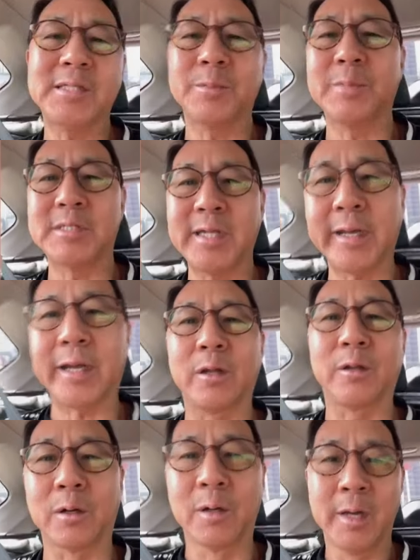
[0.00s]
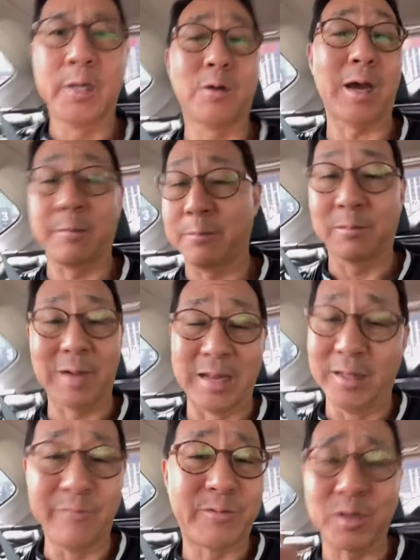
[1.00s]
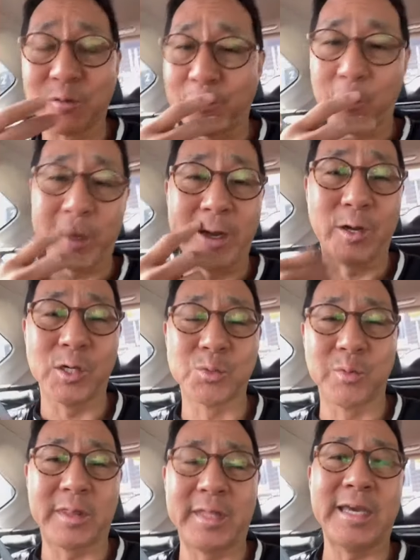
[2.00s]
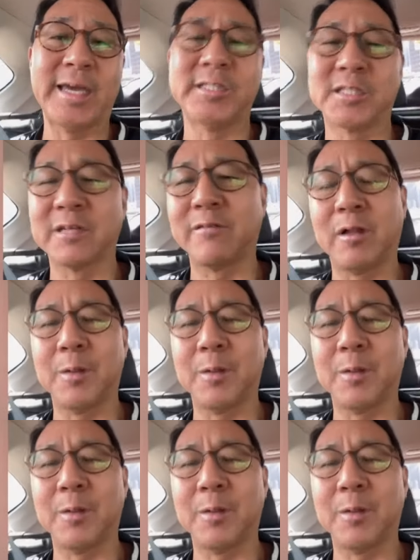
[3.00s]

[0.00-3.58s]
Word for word: in particular, you know, I, I lived here four years with the Asian Development